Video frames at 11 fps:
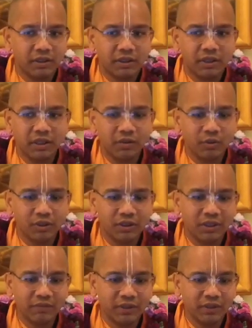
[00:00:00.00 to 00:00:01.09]
he was
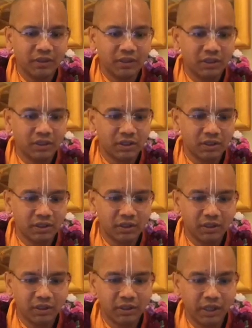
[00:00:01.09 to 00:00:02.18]
given this
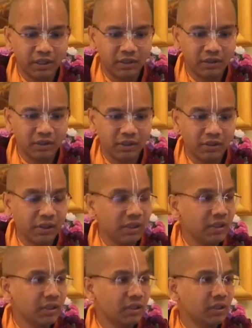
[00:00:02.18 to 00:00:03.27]
title Sri
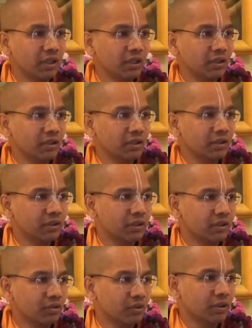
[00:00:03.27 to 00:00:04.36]
Siddhanta
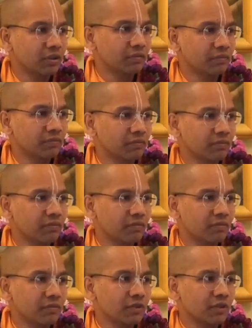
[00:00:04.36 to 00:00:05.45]
Saraswati.
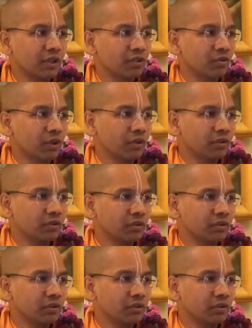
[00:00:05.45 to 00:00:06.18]
So that's when